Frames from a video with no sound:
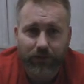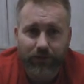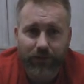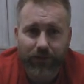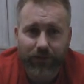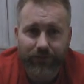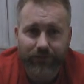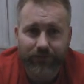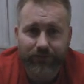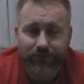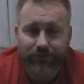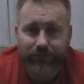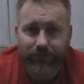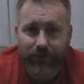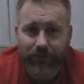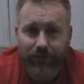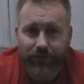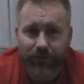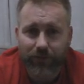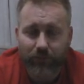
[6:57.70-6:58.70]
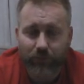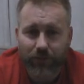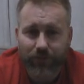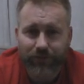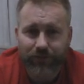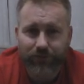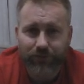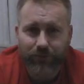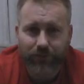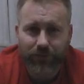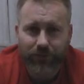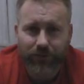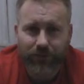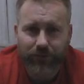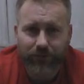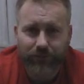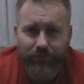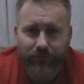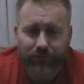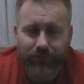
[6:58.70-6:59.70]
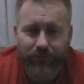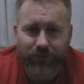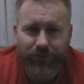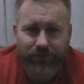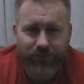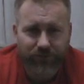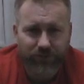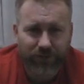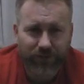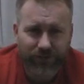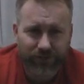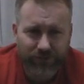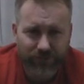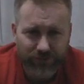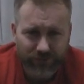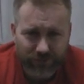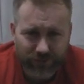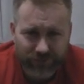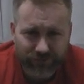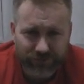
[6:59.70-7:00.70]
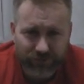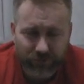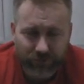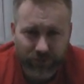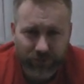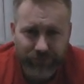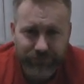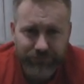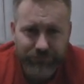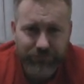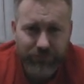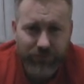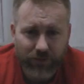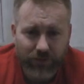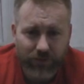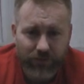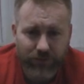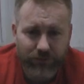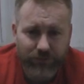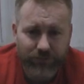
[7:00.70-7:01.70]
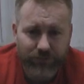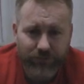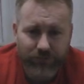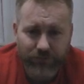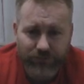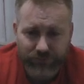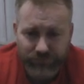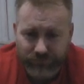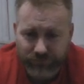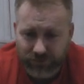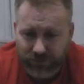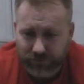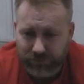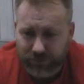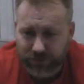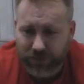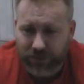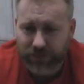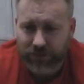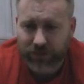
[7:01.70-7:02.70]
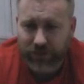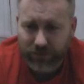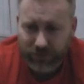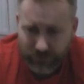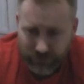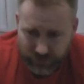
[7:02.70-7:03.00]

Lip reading: That went to a professional editor last summer and got some feedback,